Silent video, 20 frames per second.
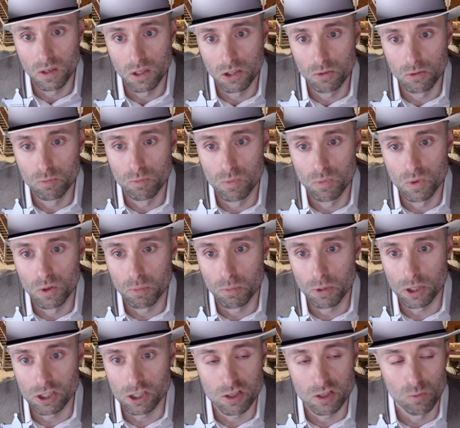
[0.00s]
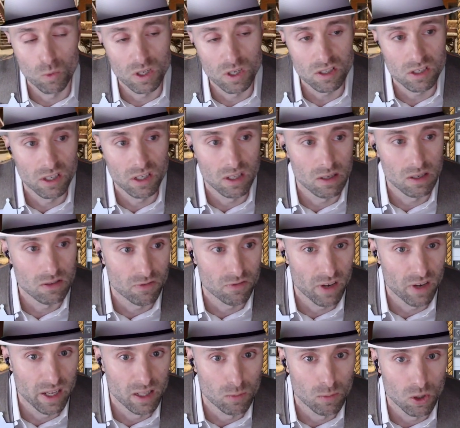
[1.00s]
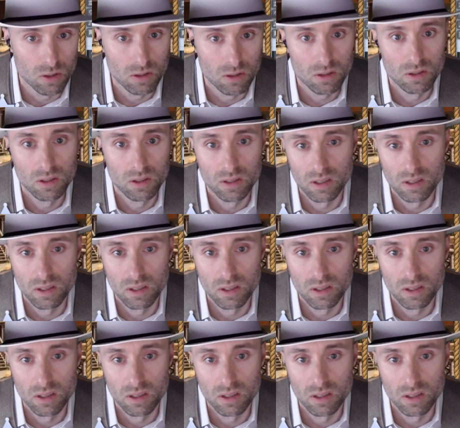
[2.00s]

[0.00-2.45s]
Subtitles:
you purchase some whiskey that was available